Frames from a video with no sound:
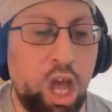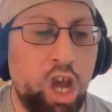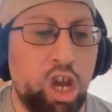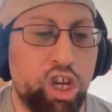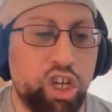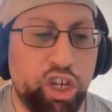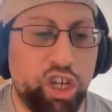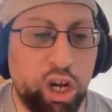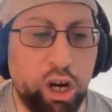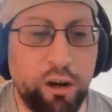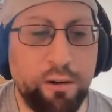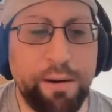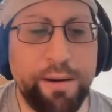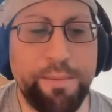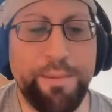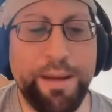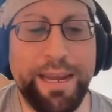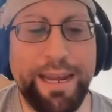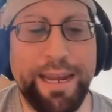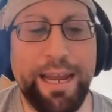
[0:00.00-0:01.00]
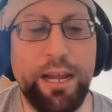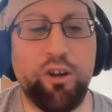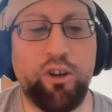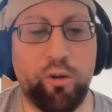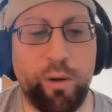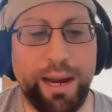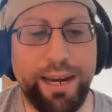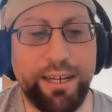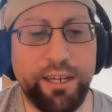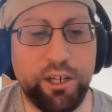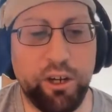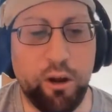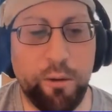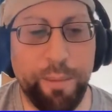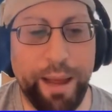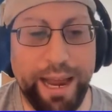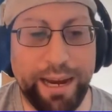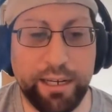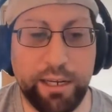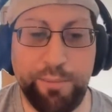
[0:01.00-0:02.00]
Sure, it would be great to go
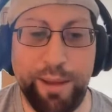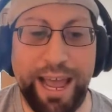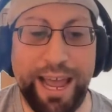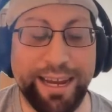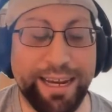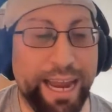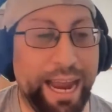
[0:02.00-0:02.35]
back-to-back.